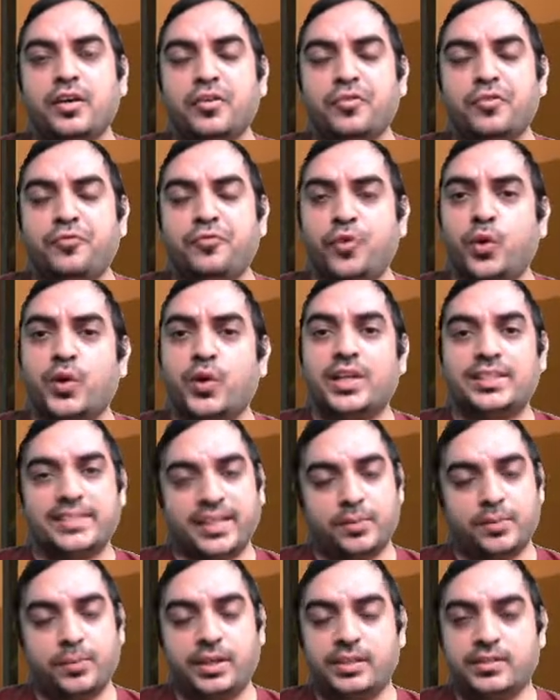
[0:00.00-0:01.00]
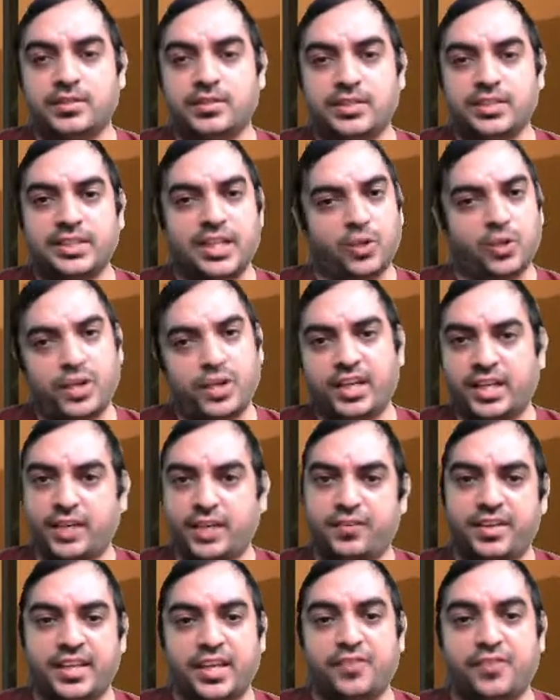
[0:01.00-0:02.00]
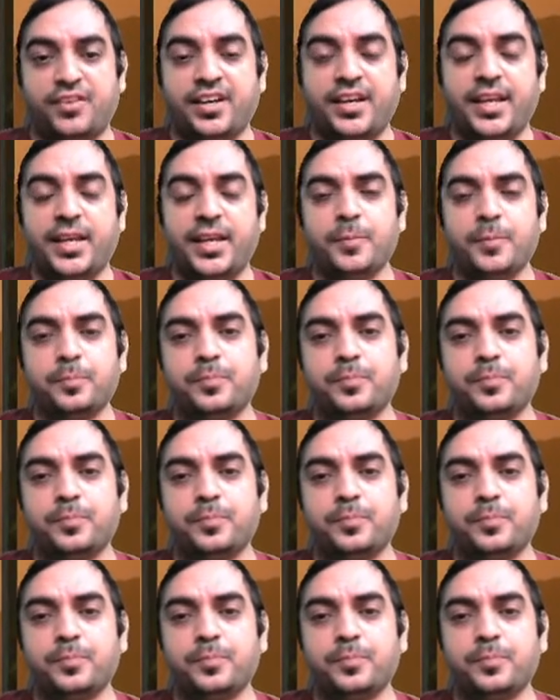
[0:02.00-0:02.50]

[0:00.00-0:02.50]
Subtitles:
4 segments that we are covering every day.